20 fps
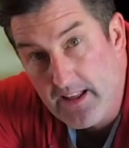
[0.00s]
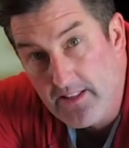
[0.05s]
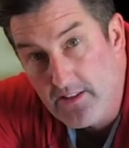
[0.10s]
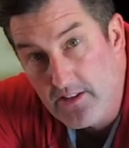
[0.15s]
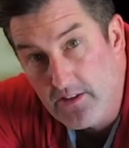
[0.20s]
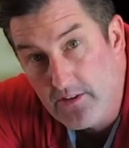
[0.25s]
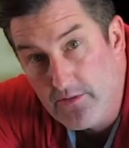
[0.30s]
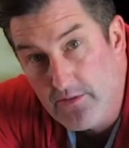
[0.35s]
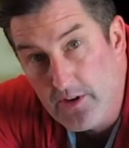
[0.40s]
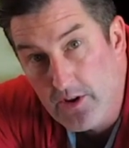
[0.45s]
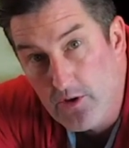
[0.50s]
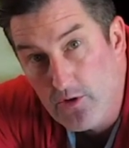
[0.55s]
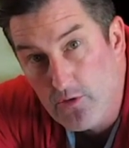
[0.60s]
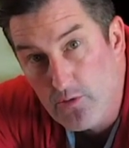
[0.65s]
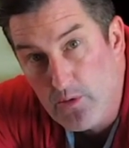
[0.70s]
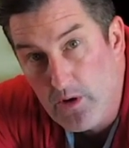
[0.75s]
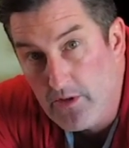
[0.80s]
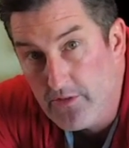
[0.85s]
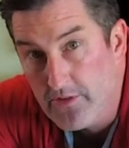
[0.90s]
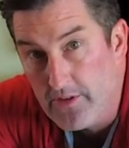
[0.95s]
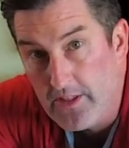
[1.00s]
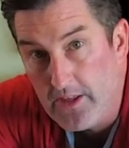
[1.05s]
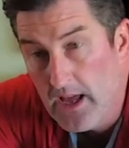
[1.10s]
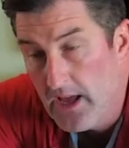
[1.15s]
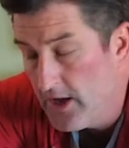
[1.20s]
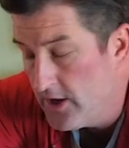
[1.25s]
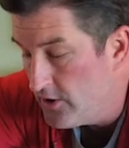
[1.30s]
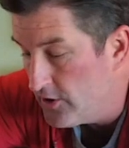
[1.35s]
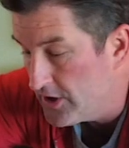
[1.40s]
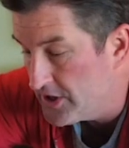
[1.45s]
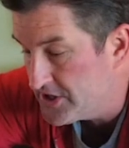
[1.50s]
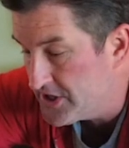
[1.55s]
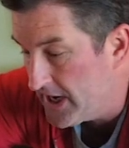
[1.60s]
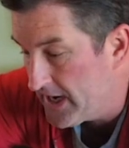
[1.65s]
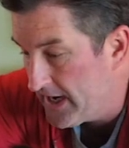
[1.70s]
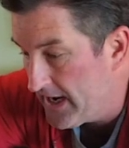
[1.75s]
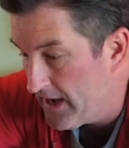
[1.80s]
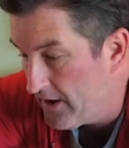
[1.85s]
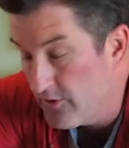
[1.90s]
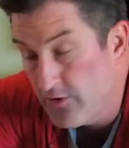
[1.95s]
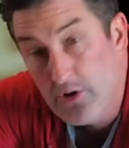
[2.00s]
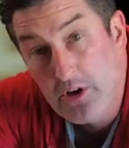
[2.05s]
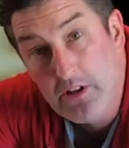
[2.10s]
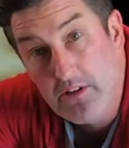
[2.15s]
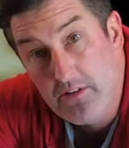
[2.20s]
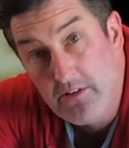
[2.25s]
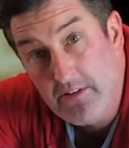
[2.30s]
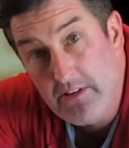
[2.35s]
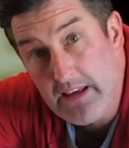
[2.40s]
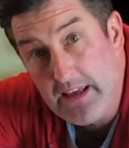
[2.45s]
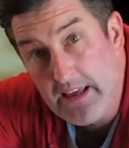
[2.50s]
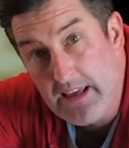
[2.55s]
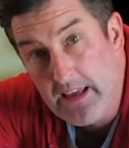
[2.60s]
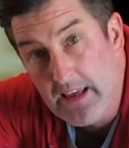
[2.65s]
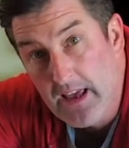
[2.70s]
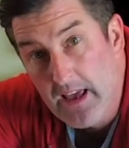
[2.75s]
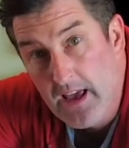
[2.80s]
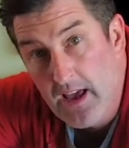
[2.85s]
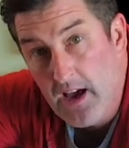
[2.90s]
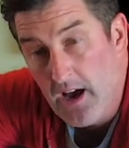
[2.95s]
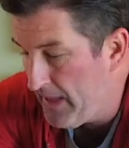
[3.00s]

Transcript: end of this video as well so that you can check it out and you can see